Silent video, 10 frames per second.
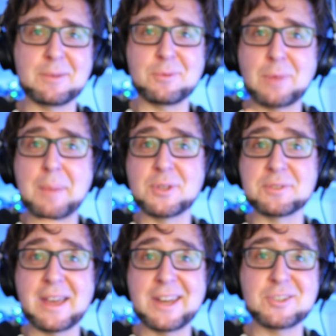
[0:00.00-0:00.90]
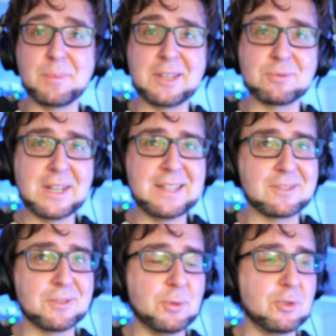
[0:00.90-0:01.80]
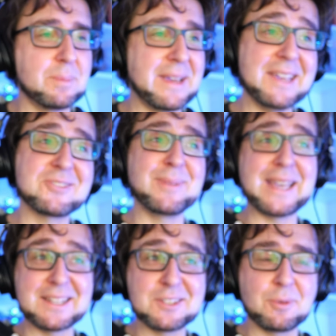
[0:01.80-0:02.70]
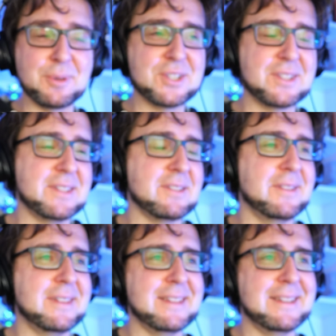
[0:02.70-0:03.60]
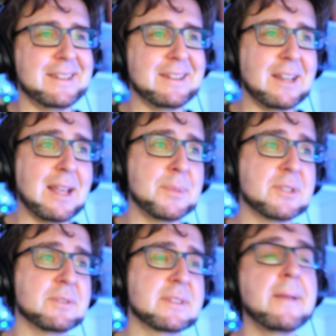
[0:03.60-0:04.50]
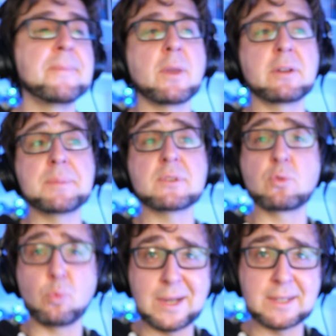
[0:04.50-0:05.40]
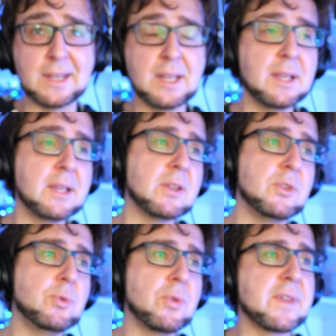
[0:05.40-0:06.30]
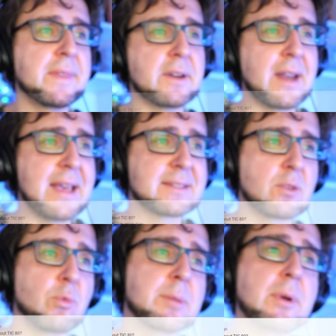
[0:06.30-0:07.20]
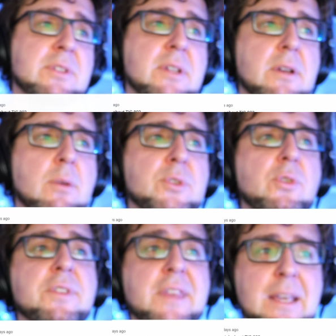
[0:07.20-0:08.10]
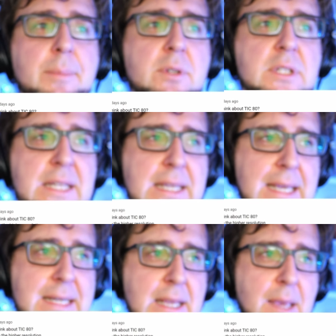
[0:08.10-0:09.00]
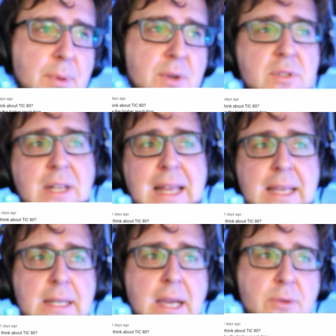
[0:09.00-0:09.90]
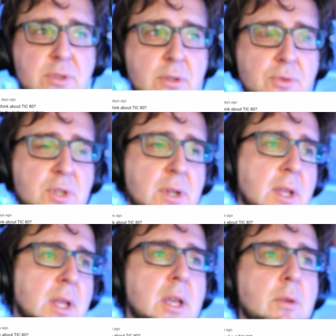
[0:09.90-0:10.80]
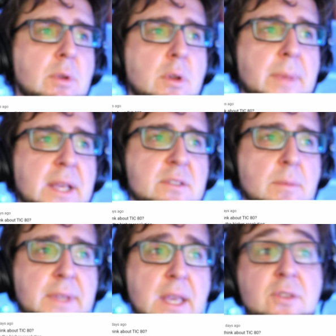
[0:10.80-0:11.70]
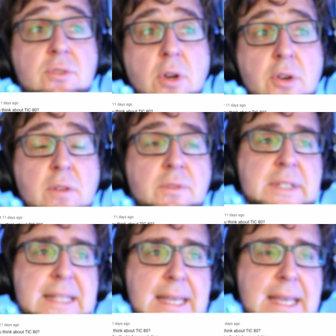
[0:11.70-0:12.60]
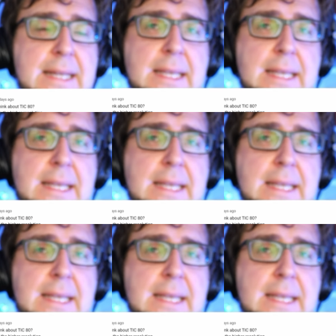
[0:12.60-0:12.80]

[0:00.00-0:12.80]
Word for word: the episodes are actually being released on YouTube, I actually am getting some questions on in the episodes. On episode 1, YouThunder asked, what do you think about TIC-80? I personally like the high resolution. Will you make someday a tutorial for TIC-80?